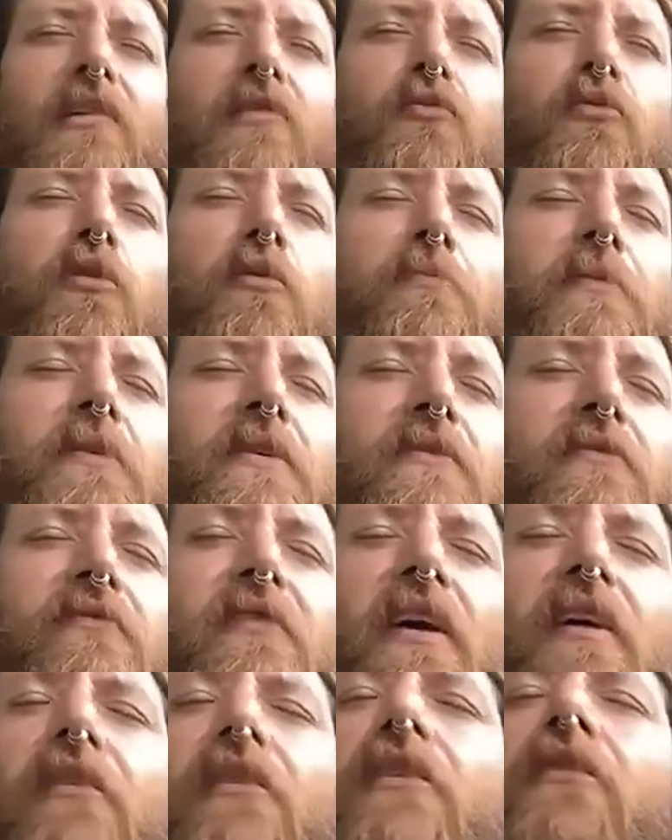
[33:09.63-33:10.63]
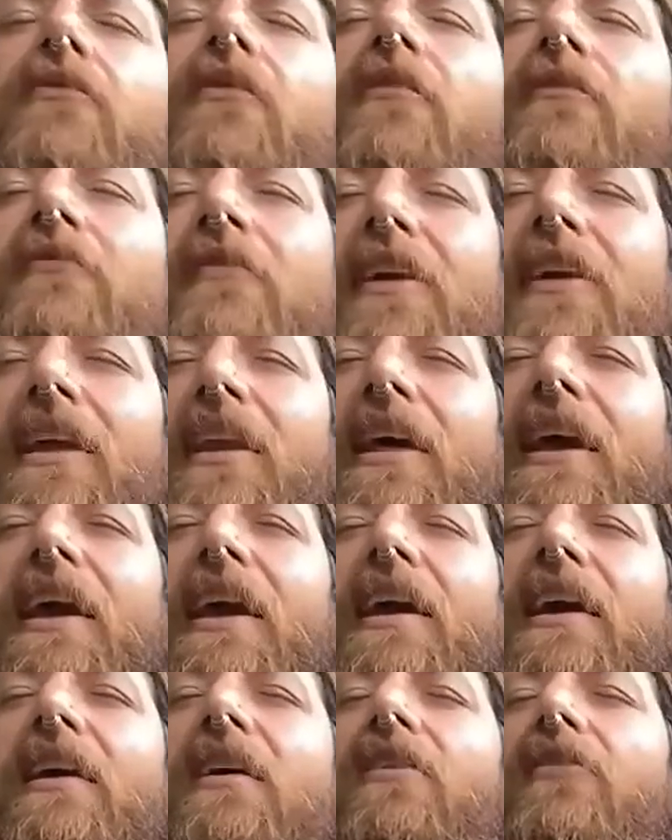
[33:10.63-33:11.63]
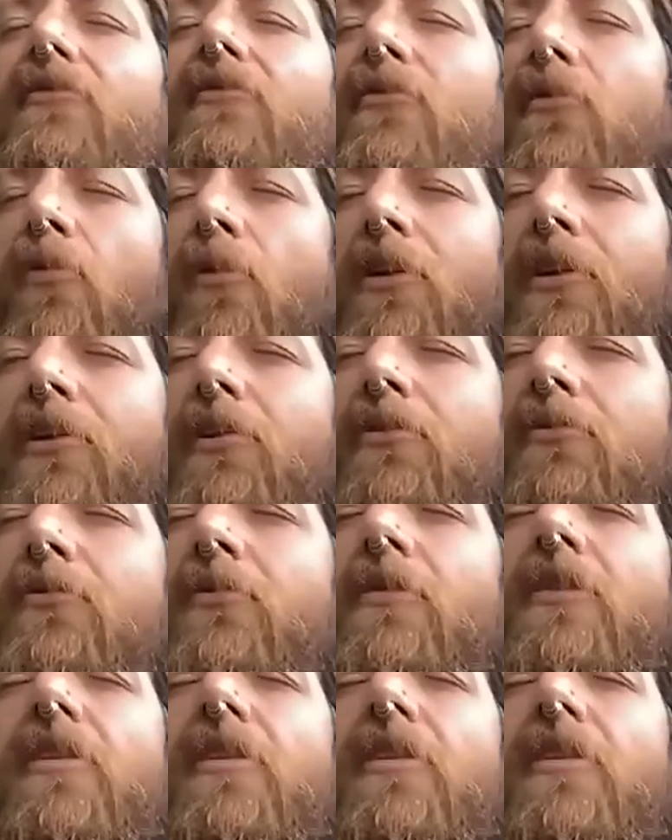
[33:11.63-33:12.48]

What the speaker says: will be very revealing for you.